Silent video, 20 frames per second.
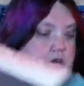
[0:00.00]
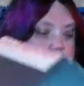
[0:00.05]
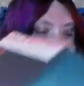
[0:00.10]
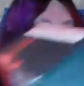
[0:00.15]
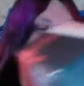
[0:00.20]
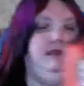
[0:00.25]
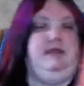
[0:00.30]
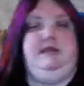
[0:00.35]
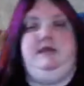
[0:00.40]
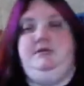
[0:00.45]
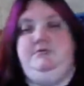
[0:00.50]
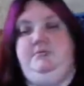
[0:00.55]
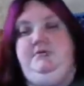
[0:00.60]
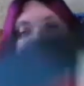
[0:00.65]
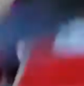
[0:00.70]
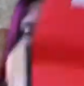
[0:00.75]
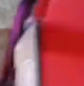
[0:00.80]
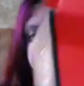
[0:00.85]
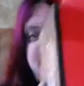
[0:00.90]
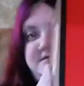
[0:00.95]
Alright, and
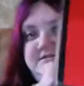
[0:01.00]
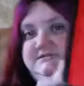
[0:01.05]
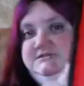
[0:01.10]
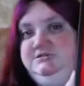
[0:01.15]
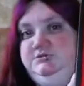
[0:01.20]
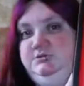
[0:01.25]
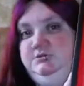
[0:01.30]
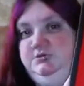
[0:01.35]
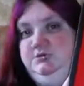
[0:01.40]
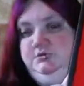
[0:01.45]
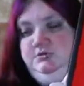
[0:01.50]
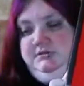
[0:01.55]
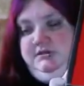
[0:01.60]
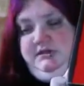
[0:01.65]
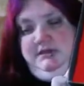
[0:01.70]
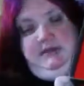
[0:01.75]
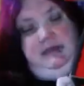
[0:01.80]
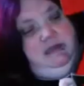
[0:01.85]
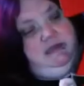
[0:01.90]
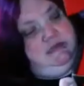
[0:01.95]
we've gotten to the
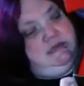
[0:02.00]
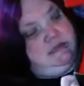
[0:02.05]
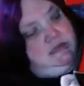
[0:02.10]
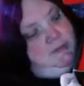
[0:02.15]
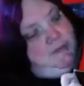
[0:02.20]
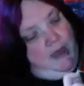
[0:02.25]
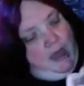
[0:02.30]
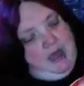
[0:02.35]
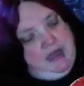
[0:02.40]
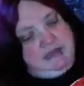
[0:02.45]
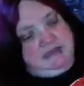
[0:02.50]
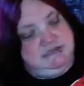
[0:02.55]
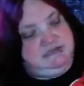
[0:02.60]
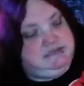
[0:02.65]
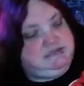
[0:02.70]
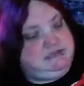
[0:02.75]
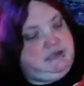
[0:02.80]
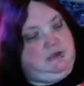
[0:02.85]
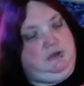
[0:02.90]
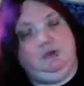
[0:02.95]
end of the box,
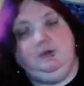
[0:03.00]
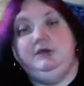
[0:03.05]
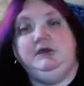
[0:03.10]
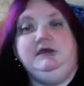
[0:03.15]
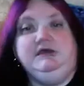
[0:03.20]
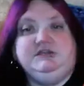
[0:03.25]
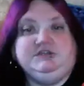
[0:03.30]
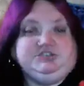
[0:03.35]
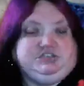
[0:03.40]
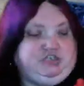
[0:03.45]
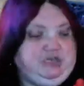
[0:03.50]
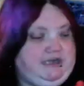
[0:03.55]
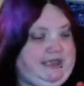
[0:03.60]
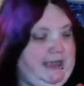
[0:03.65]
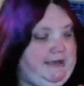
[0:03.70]
so check